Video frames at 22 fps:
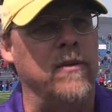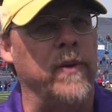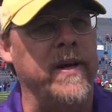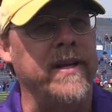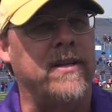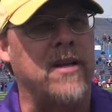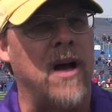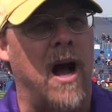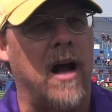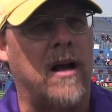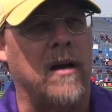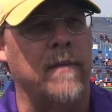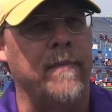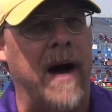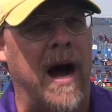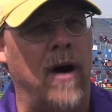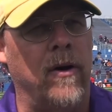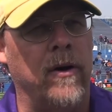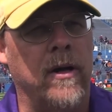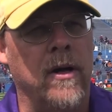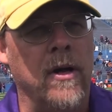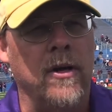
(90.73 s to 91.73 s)
We talk
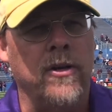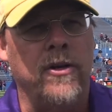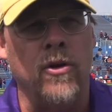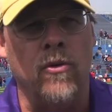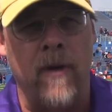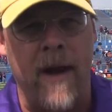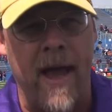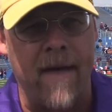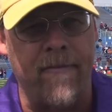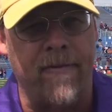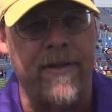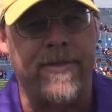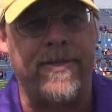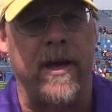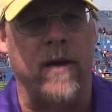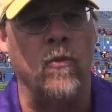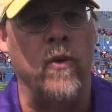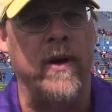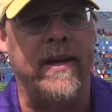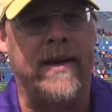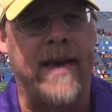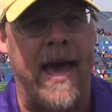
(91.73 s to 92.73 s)
about doing
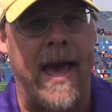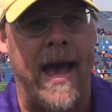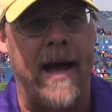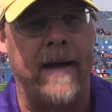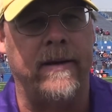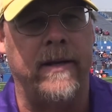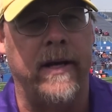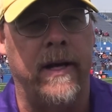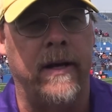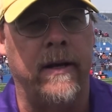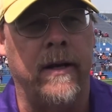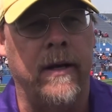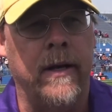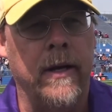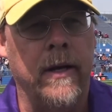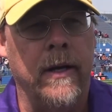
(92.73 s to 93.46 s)
everything we can to